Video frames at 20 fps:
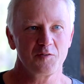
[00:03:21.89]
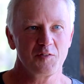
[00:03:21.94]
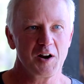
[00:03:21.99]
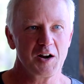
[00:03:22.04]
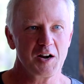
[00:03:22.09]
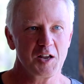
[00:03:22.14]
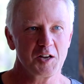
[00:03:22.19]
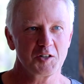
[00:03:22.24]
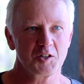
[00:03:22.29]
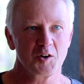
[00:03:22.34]

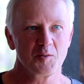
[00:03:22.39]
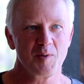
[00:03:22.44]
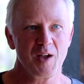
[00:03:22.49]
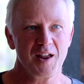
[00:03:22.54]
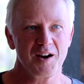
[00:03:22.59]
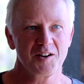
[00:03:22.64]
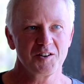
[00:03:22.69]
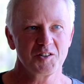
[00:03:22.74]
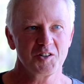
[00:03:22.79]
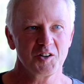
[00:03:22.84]
financial
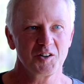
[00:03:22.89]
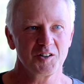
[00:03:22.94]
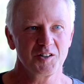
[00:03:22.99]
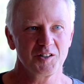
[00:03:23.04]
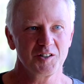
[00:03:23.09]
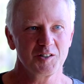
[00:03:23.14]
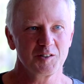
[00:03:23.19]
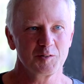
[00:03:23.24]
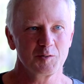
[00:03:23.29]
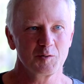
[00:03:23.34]

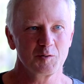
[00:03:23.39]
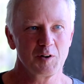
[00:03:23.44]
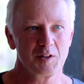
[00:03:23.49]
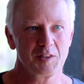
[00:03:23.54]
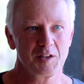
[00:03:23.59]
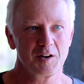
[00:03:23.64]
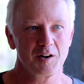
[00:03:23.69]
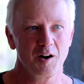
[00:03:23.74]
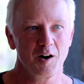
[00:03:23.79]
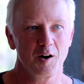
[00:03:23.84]
manager
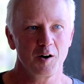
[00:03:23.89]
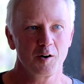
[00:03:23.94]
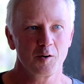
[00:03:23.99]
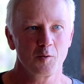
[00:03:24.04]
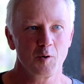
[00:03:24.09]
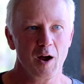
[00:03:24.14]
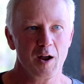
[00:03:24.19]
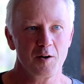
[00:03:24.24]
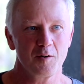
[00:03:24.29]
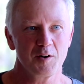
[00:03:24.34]
within our
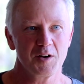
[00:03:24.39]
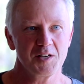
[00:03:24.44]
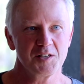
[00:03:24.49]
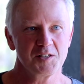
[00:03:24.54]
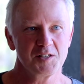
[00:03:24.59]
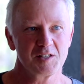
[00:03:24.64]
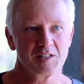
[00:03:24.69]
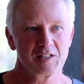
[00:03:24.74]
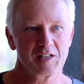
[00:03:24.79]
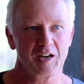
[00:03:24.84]

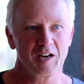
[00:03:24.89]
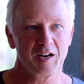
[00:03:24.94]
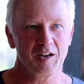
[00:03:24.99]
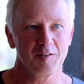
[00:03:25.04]
wineries.